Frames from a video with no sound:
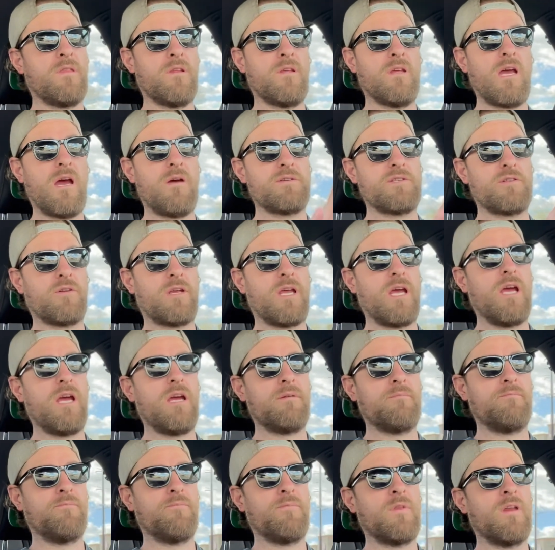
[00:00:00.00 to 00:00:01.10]
That was okay.
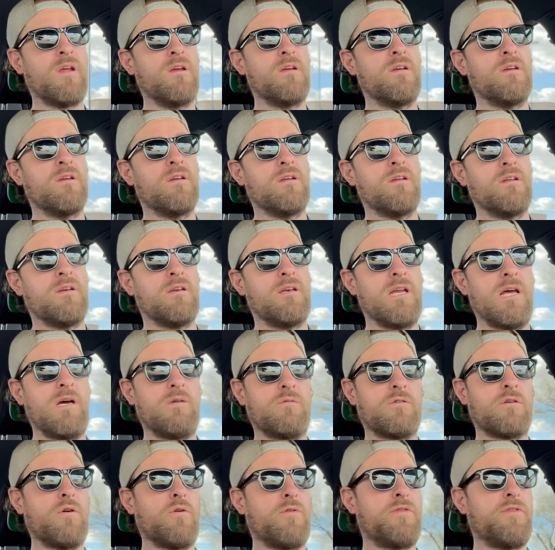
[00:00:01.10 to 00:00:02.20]
Now
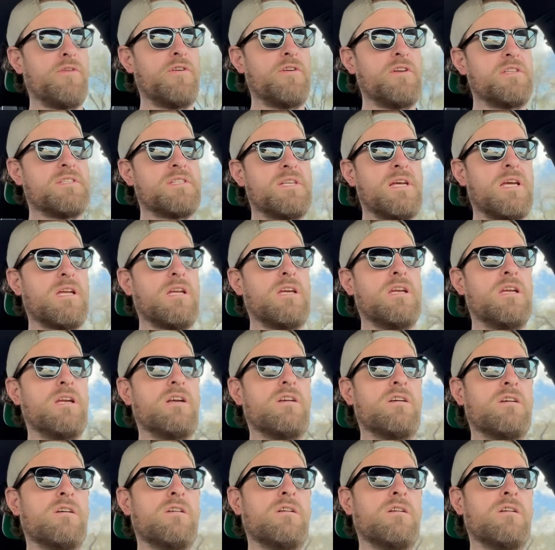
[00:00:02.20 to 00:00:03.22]
we'll go third to second here.